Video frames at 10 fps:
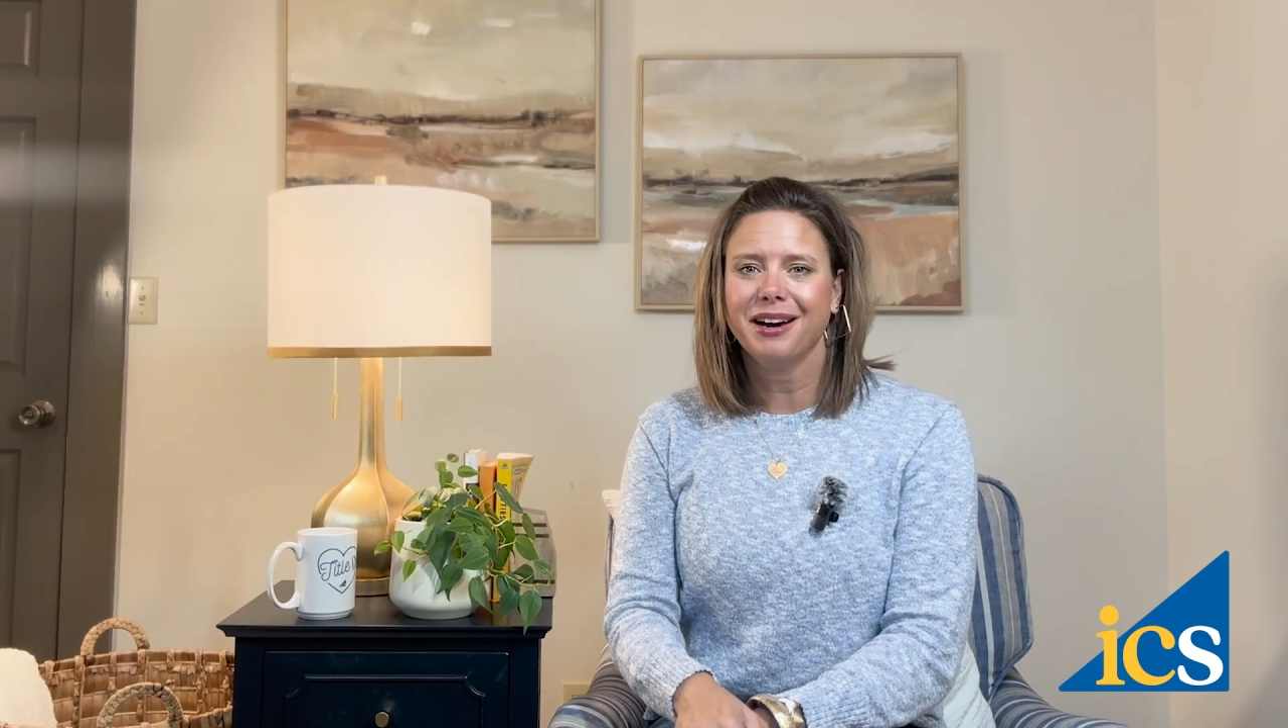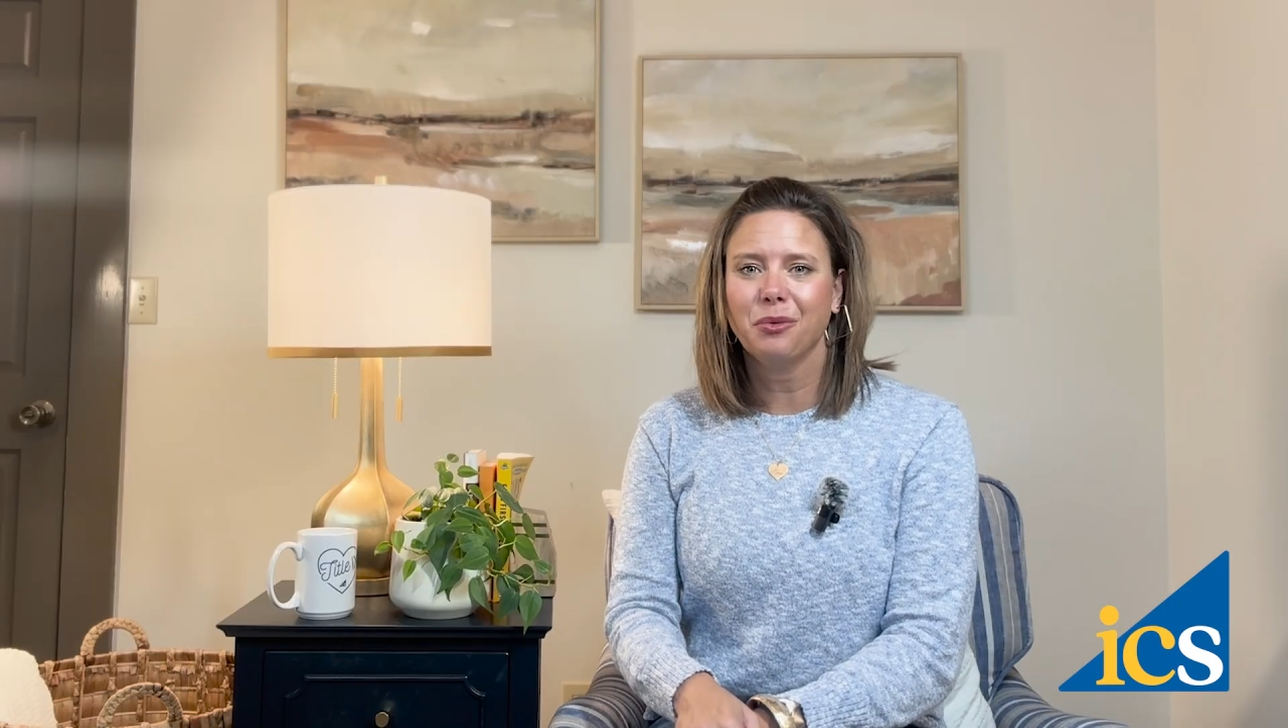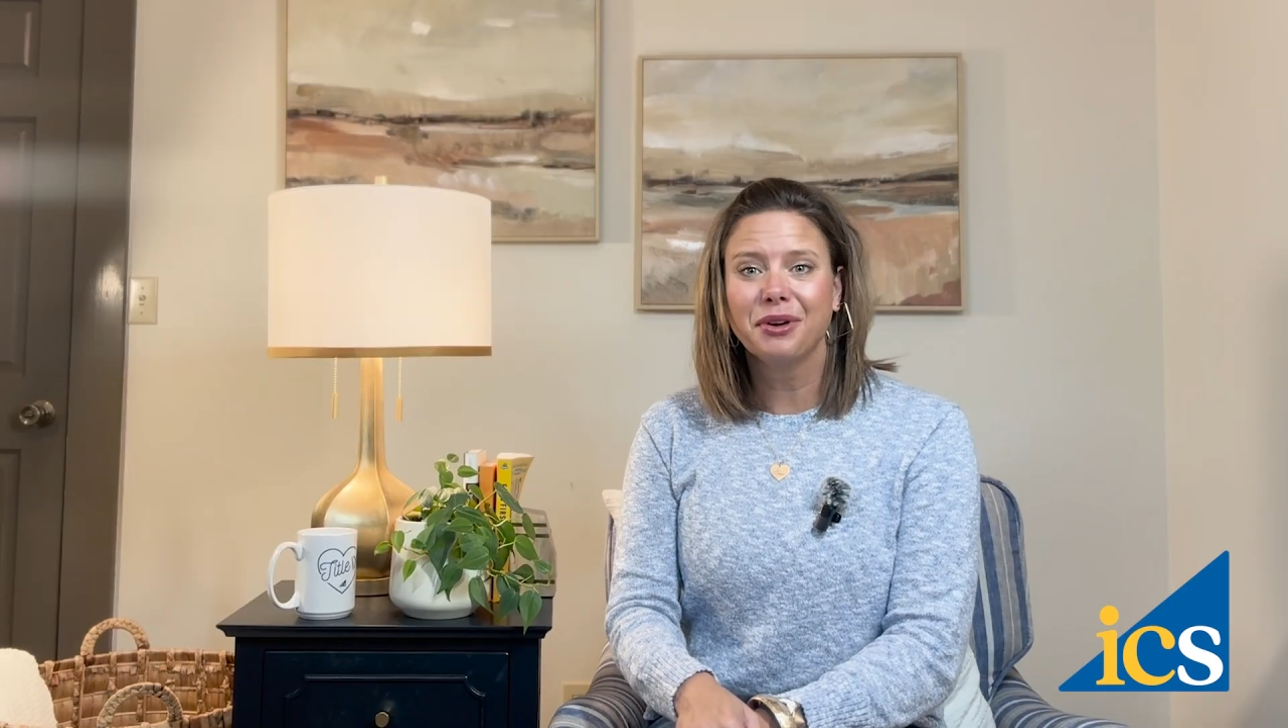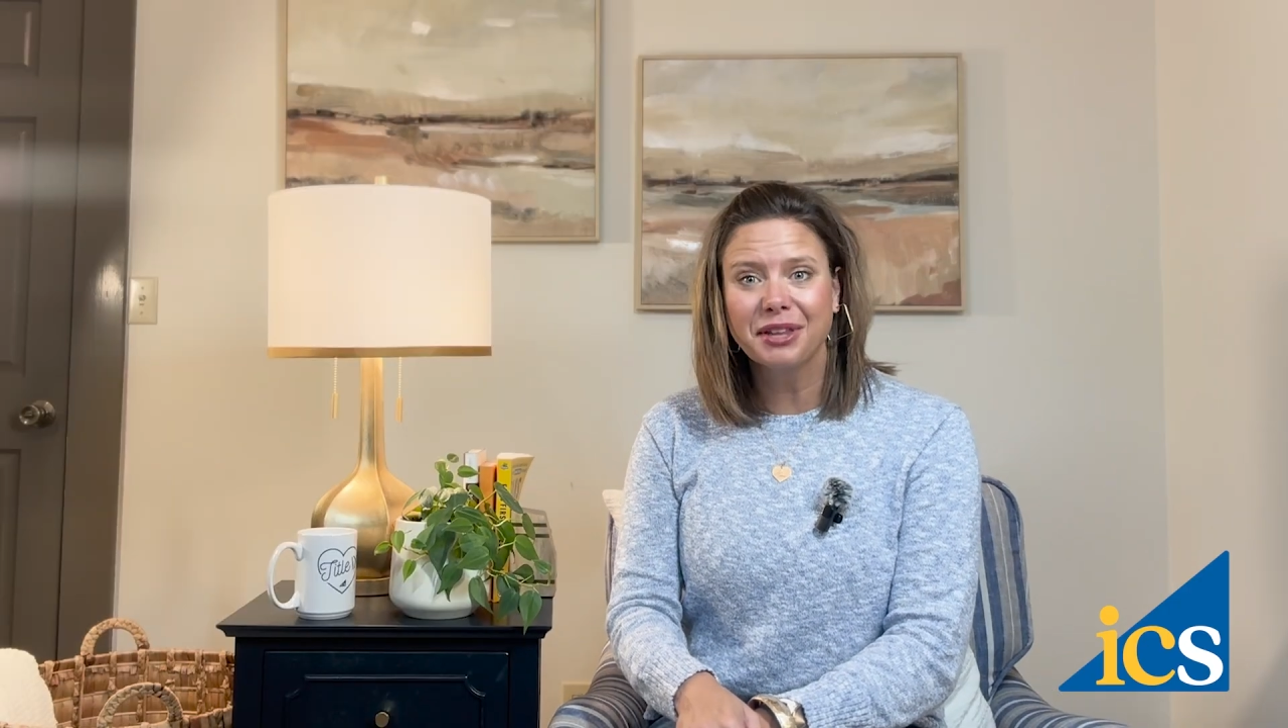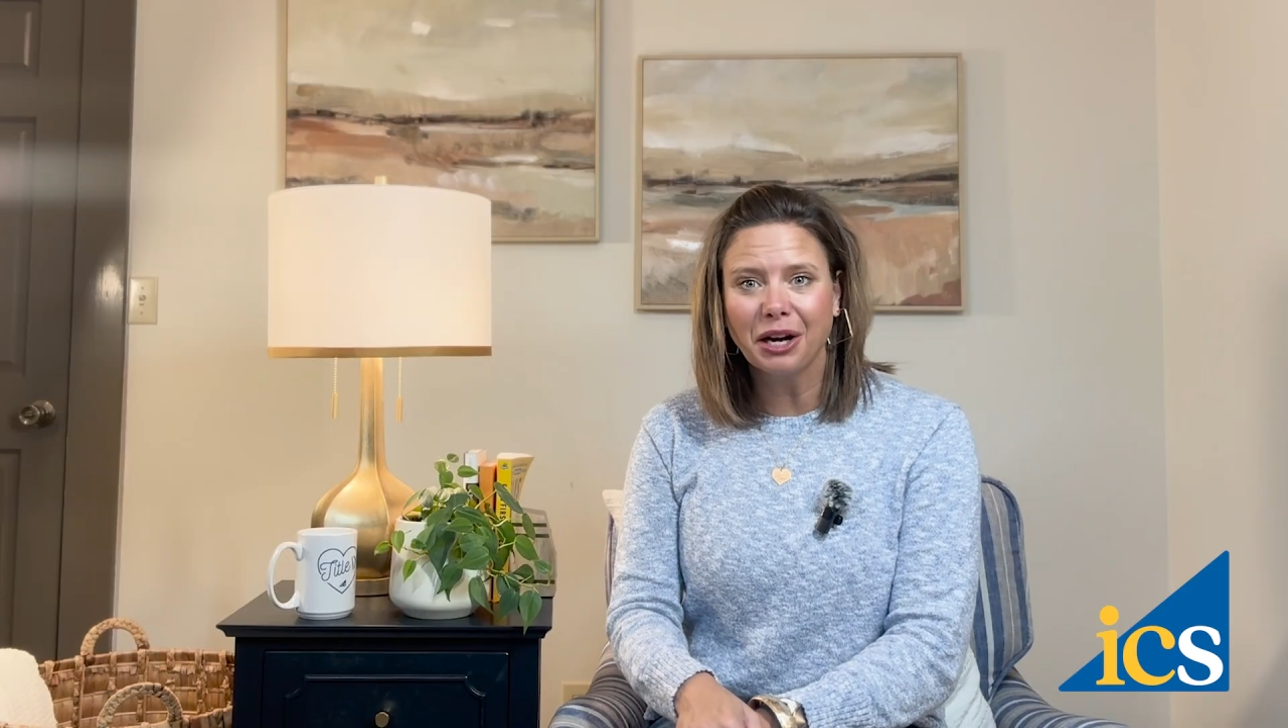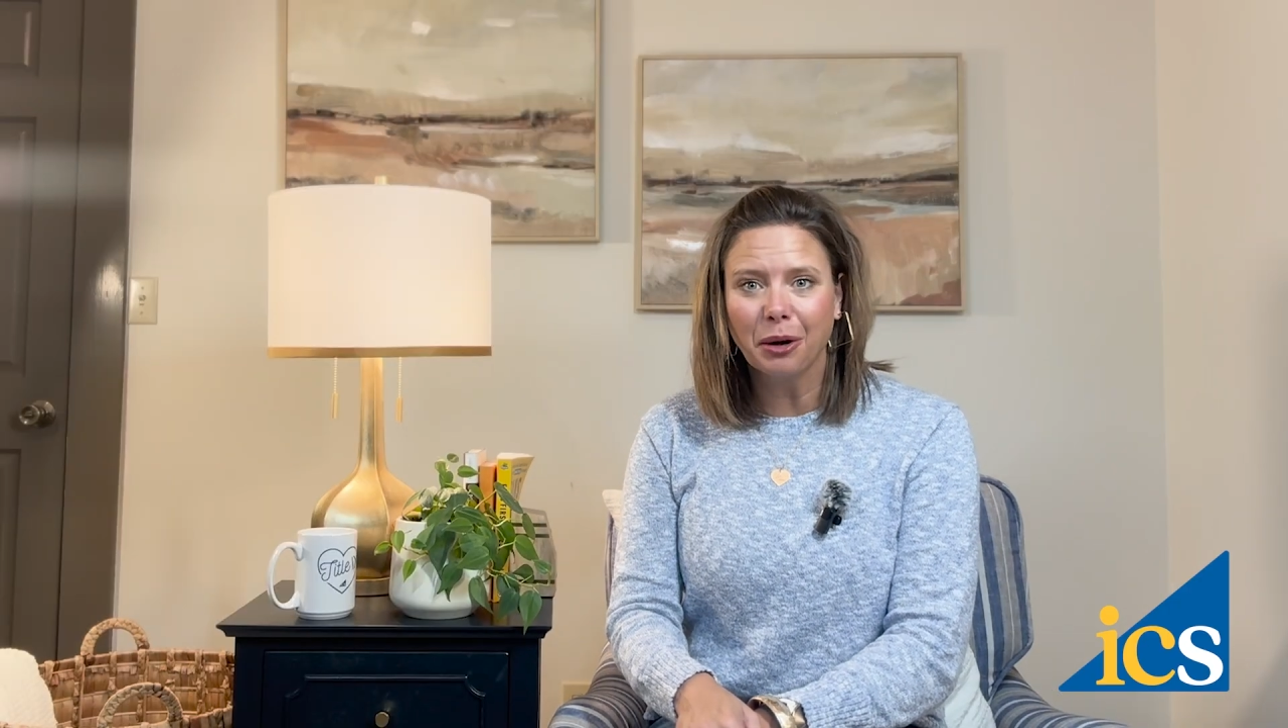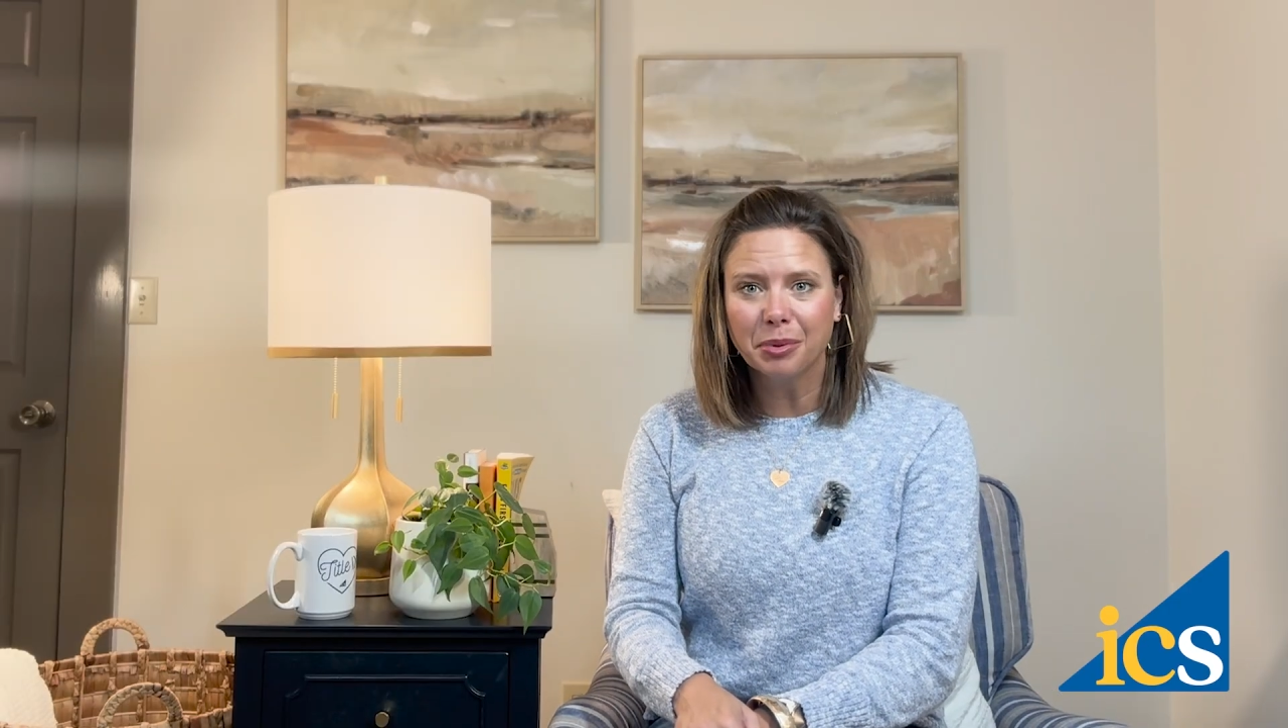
within our